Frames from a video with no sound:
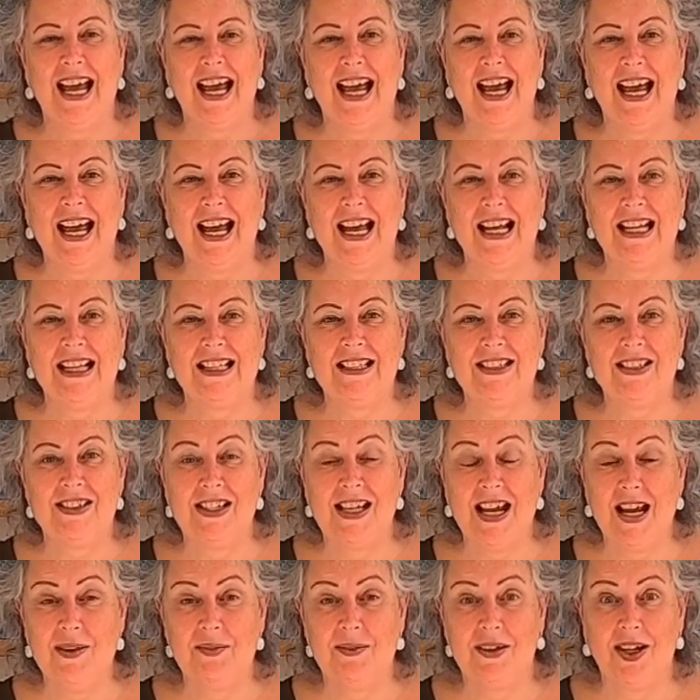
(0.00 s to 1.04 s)
And
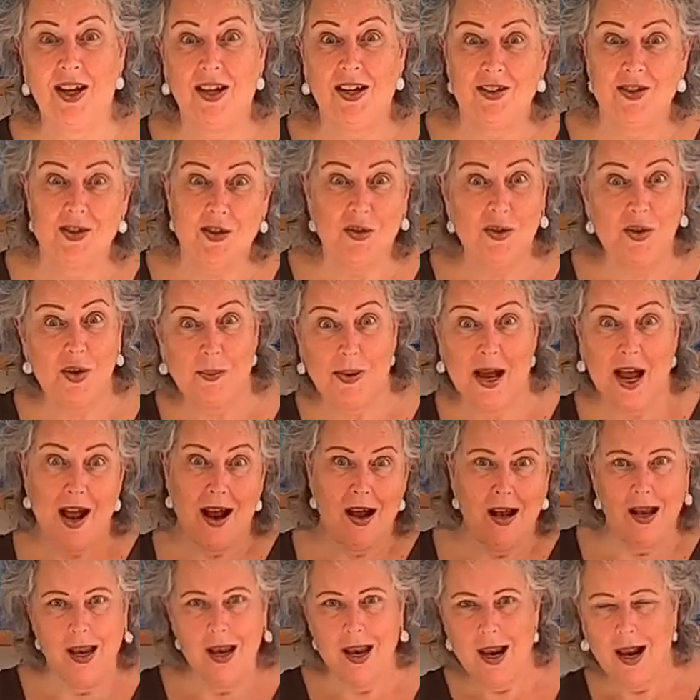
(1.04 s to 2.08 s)
today we're going to talk about
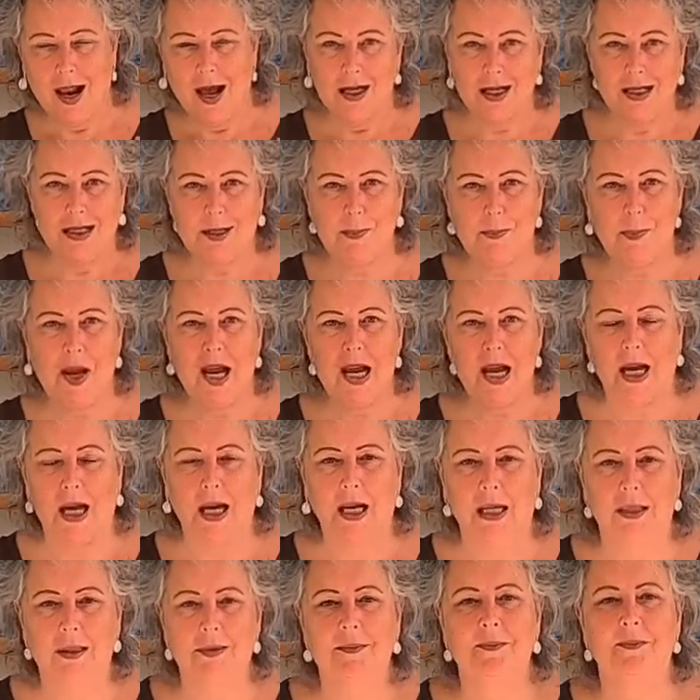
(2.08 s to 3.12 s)
light pink.